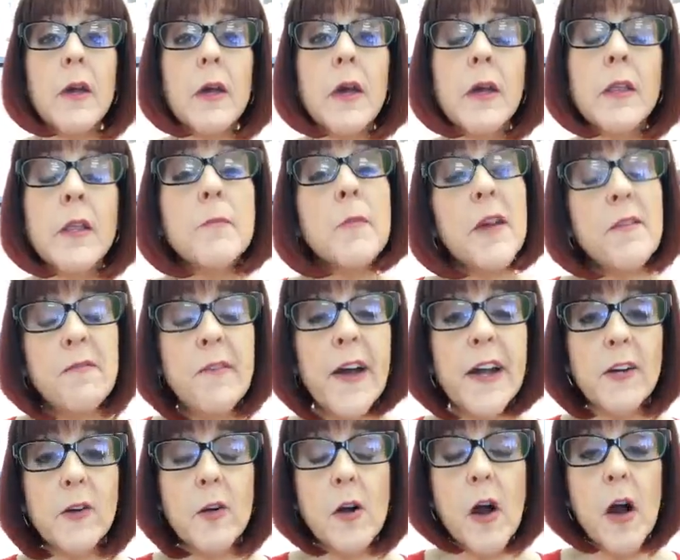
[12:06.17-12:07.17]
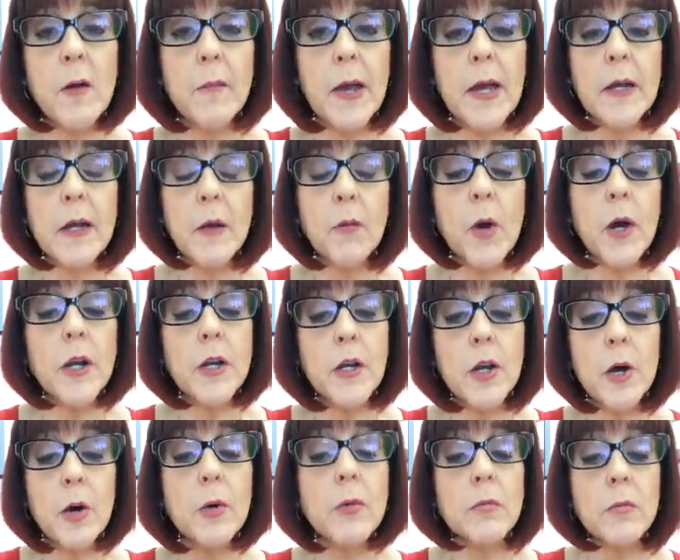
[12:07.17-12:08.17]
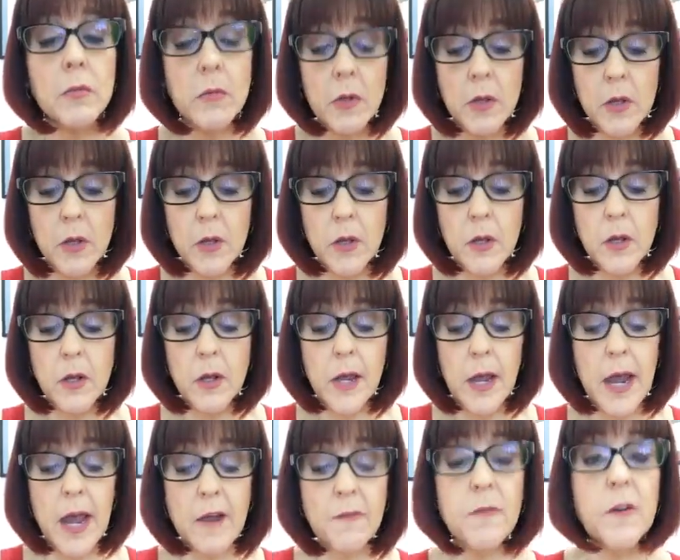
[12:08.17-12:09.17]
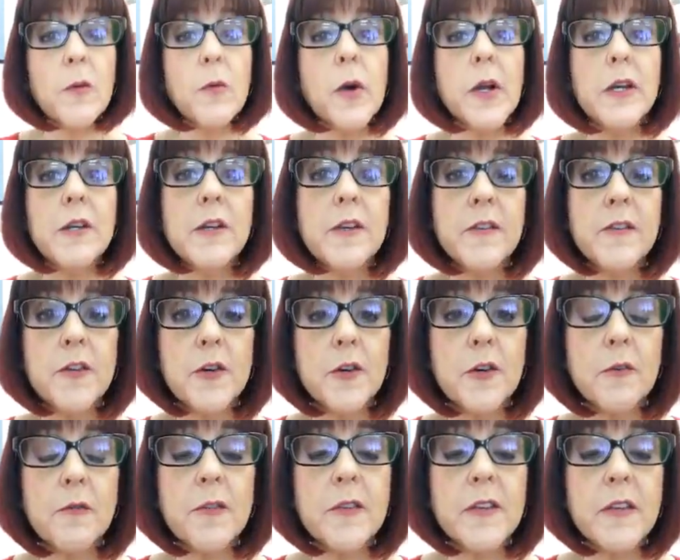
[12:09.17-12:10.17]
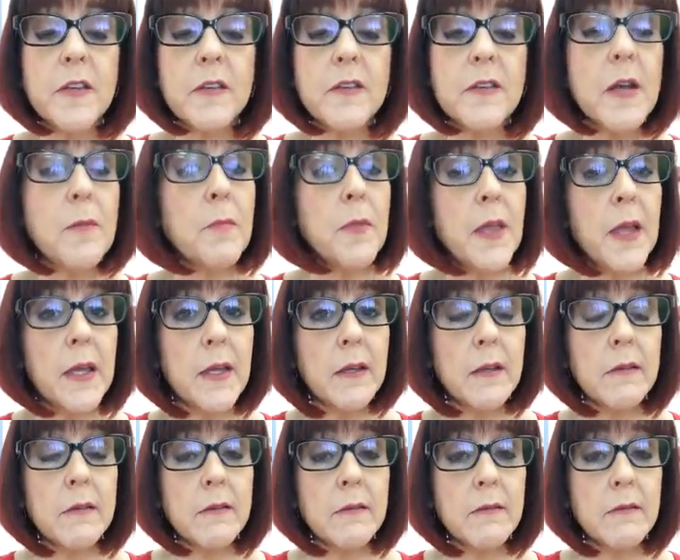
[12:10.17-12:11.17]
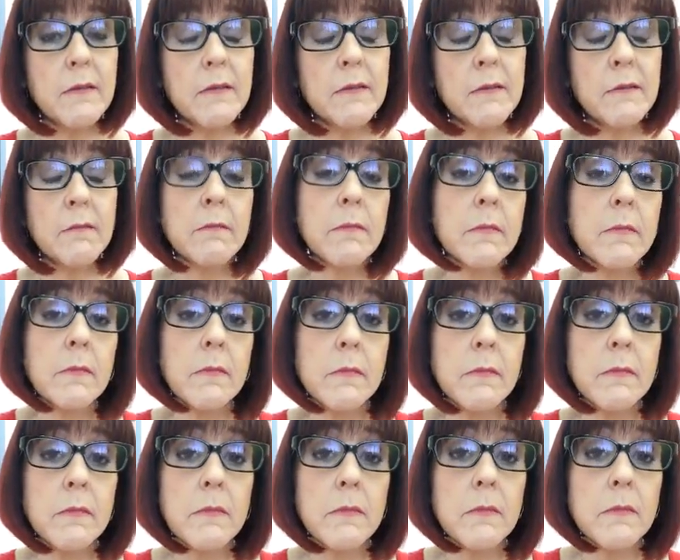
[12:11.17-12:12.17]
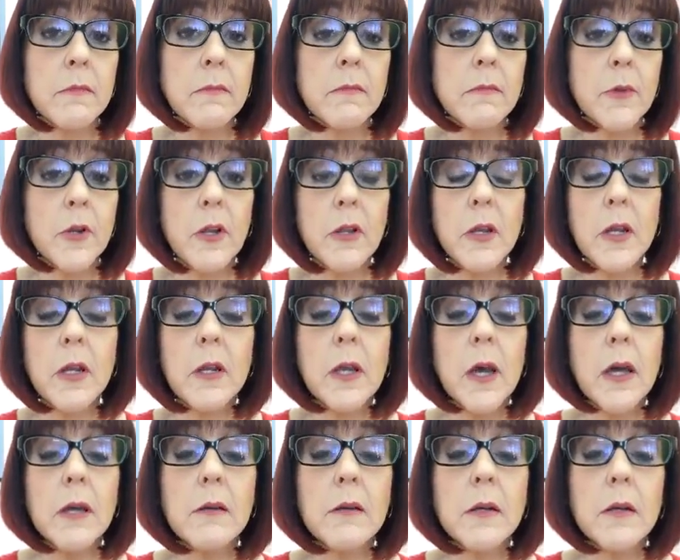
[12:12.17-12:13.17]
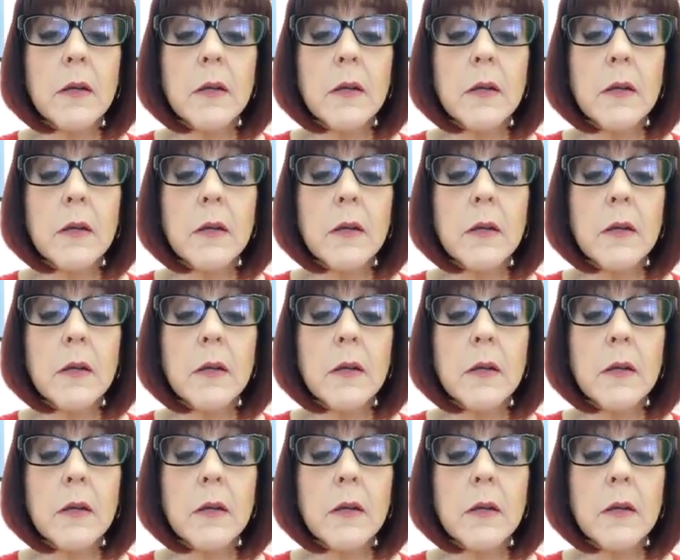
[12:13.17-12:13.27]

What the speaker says: And then my final comment, I want to know, everyone deserves something. What do you think of that?